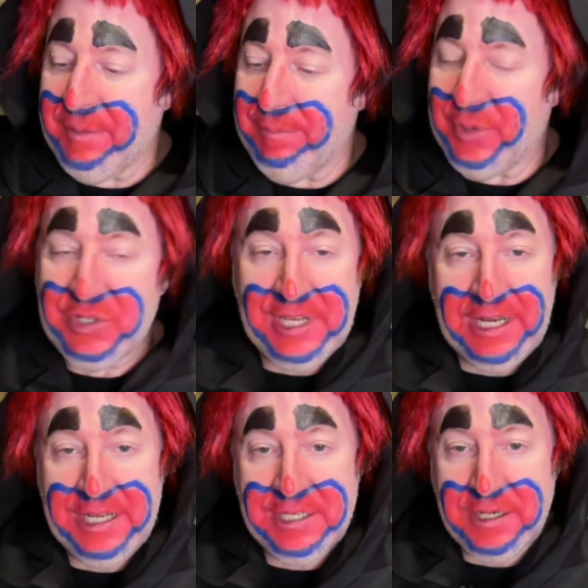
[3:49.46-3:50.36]

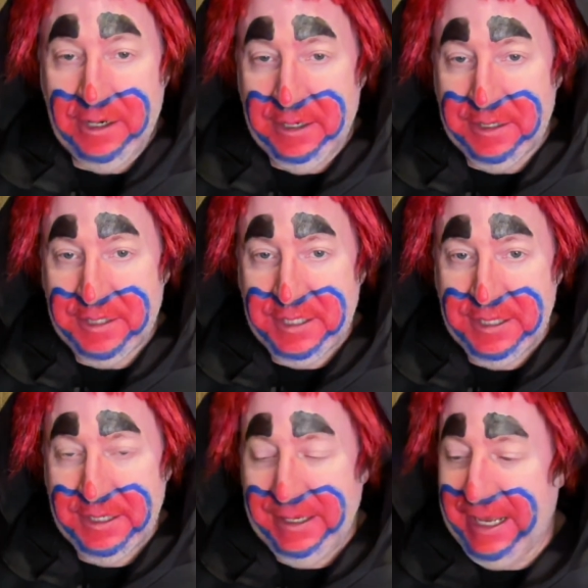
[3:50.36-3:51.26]
Mercedes stars
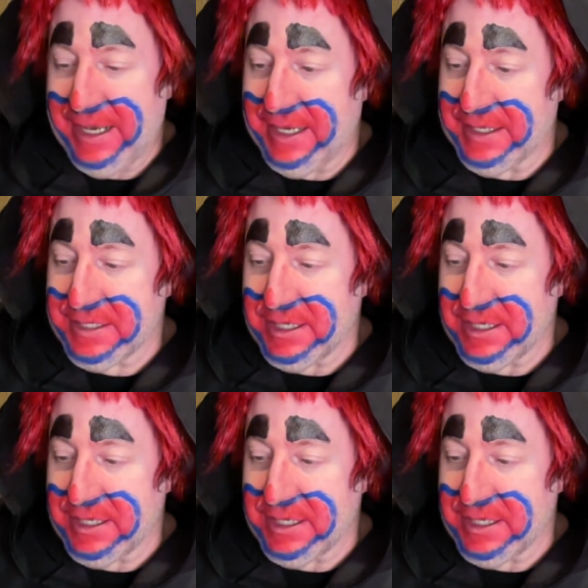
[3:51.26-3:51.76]
as